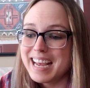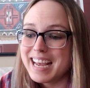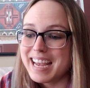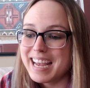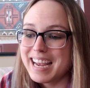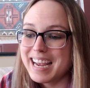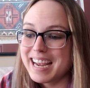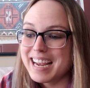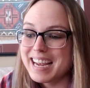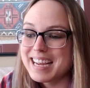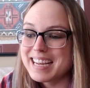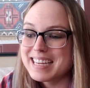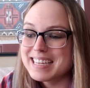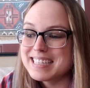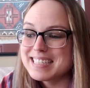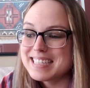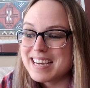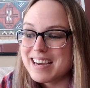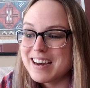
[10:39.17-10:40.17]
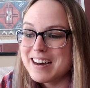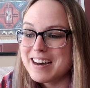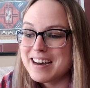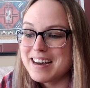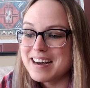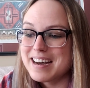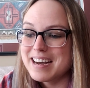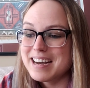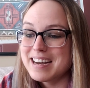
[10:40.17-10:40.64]
And
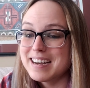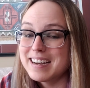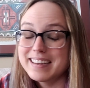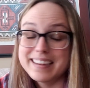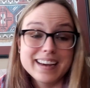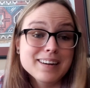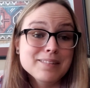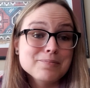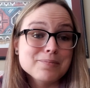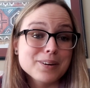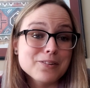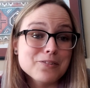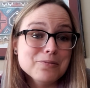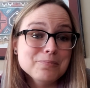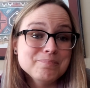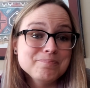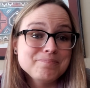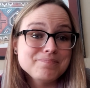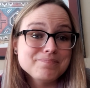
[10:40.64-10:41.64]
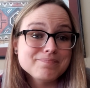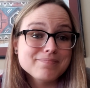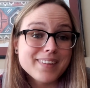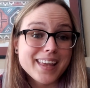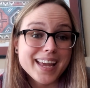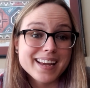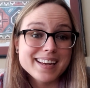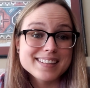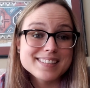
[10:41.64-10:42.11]
yeah, went home
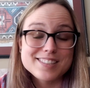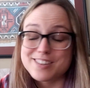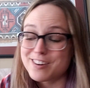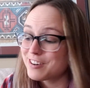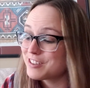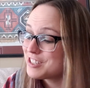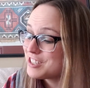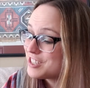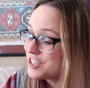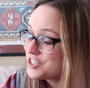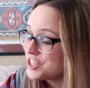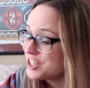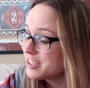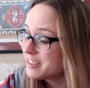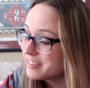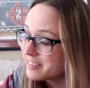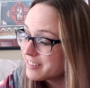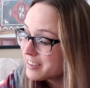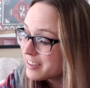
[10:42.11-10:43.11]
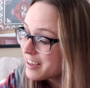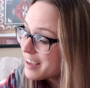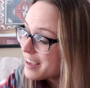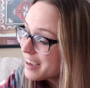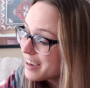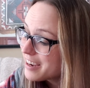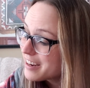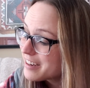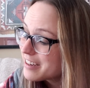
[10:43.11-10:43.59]
and started stitching,
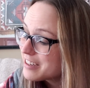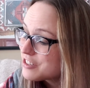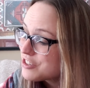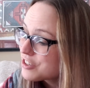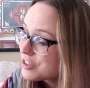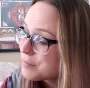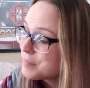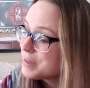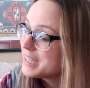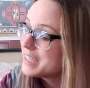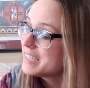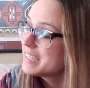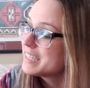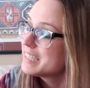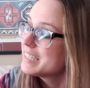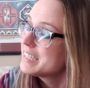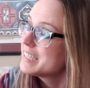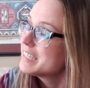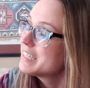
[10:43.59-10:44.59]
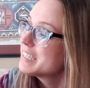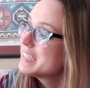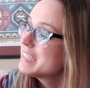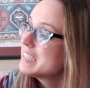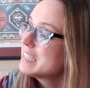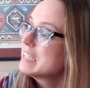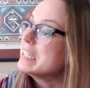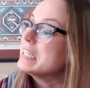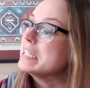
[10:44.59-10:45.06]
and it took me
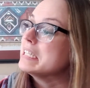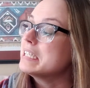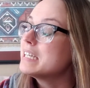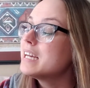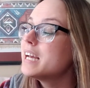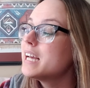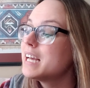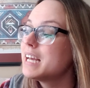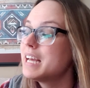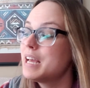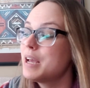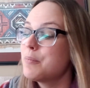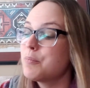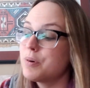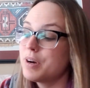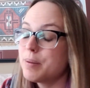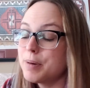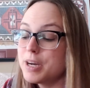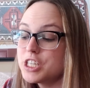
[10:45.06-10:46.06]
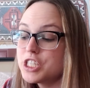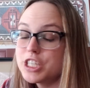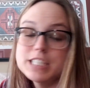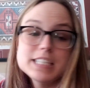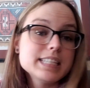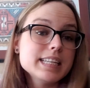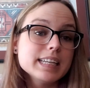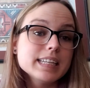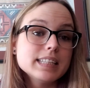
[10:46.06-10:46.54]
pretty much
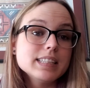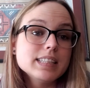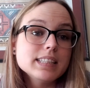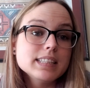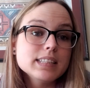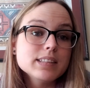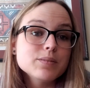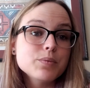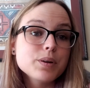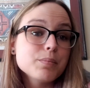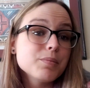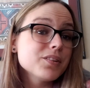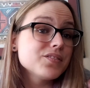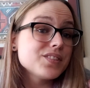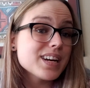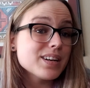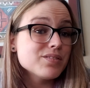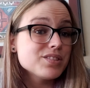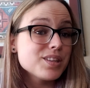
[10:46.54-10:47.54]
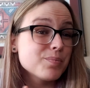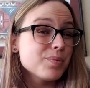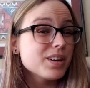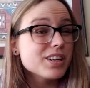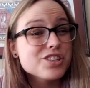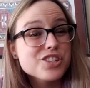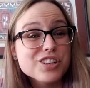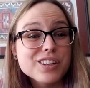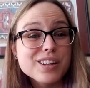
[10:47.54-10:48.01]
until we moved out to
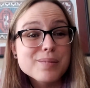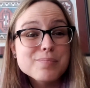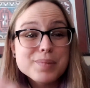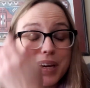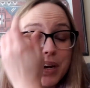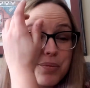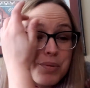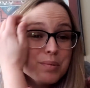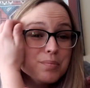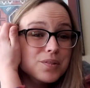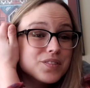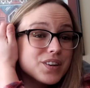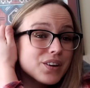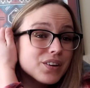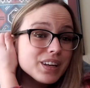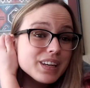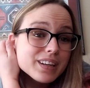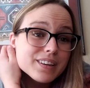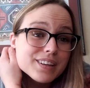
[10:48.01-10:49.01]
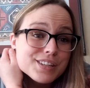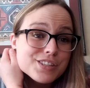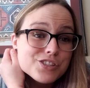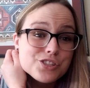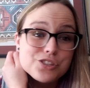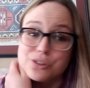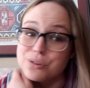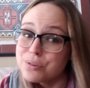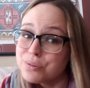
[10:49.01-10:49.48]
British Columbia. We moved out here in
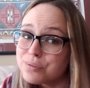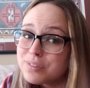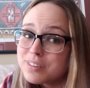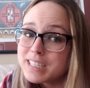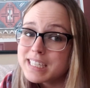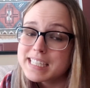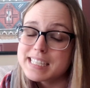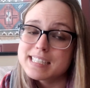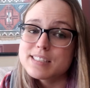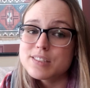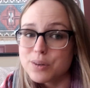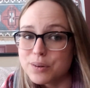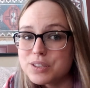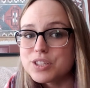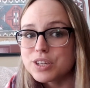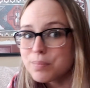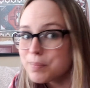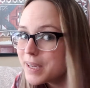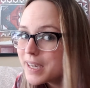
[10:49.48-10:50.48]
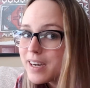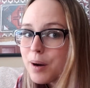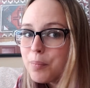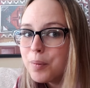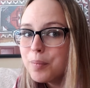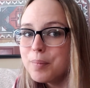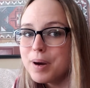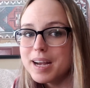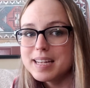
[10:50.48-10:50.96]
June, so it took me a
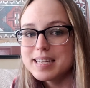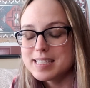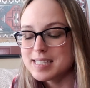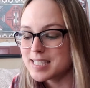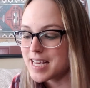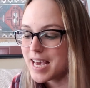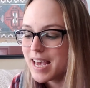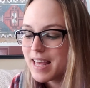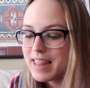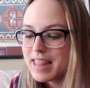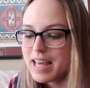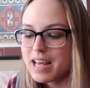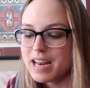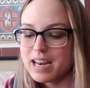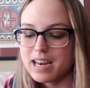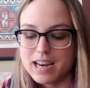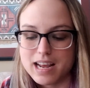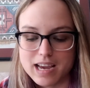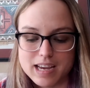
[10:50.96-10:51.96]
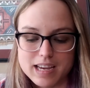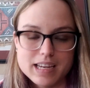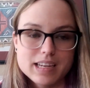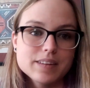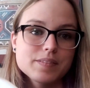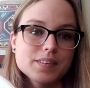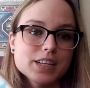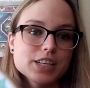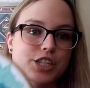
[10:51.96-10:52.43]
couple months, and then
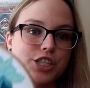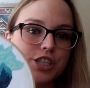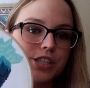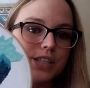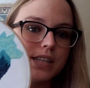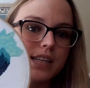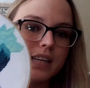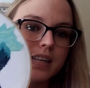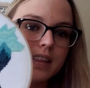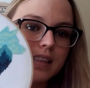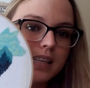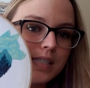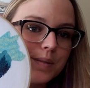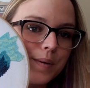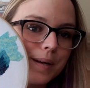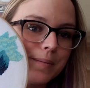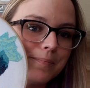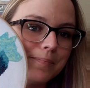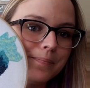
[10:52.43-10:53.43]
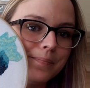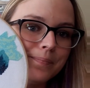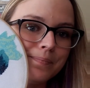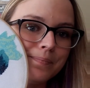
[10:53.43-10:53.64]
I finished this one.